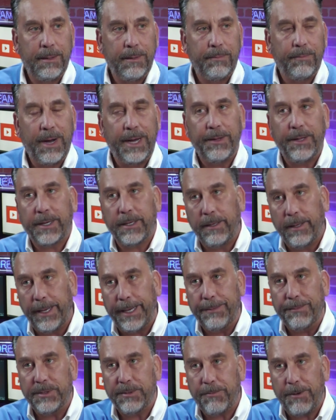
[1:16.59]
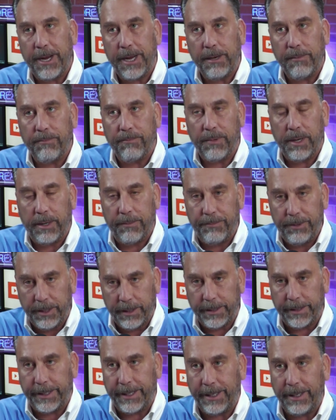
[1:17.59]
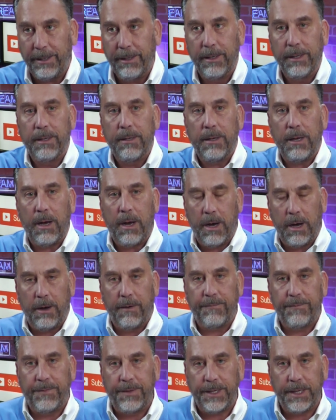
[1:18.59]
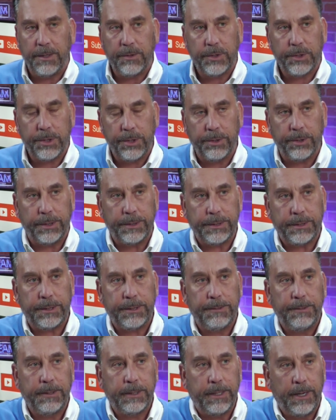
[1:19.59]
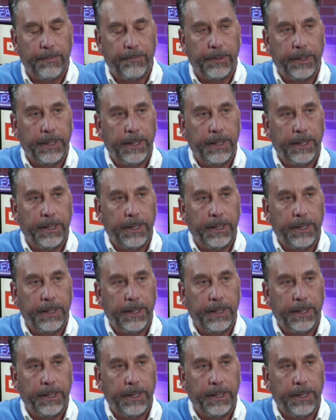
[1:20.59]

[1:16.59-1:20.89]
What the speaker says: by the claims paying ability of the insurance company.